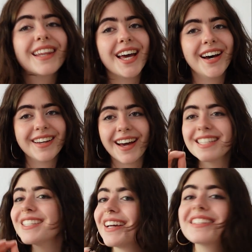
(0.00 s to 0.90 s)

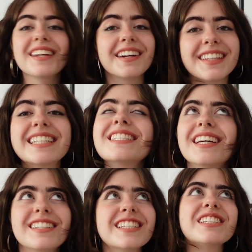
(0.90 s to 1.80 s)
I started the
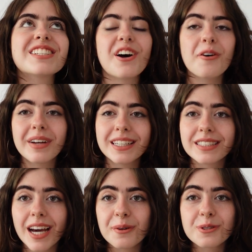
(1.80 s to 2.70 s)
sentence so many
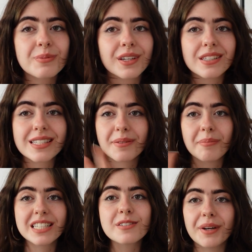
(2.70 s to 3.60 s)
times because
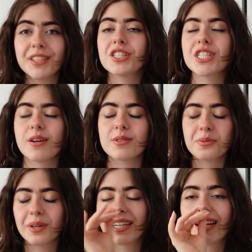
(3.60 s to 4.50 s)
my Spanish sounds
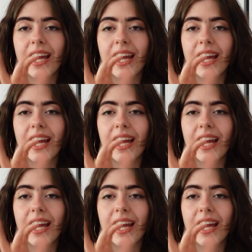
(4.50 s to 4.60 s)
weird.